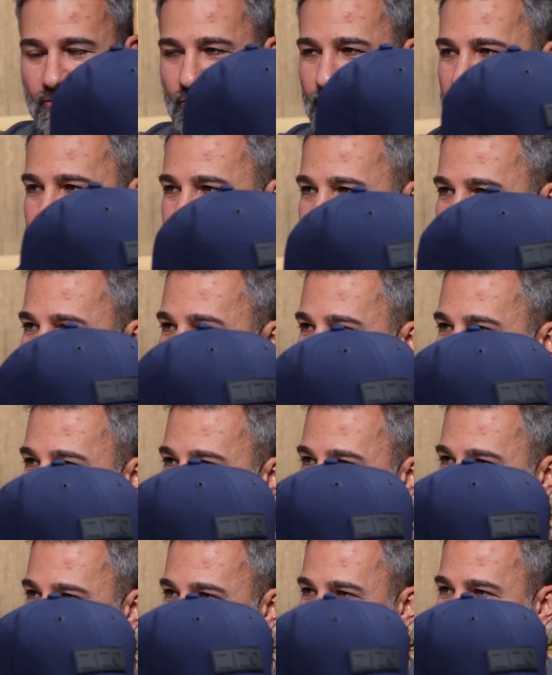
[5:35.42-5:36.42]
We'll maybe get
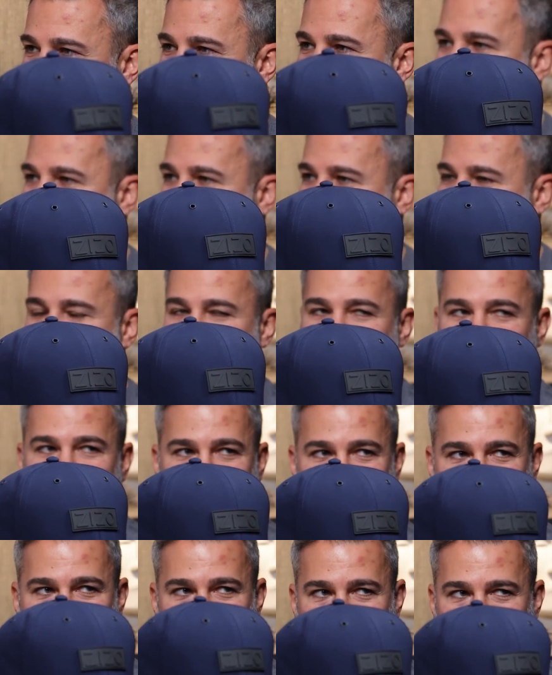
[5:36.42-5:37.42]
another shot on
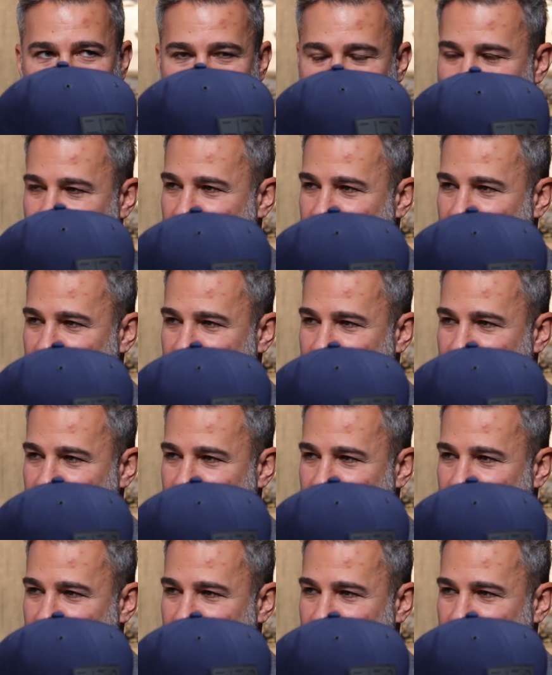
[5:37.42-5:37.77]
its own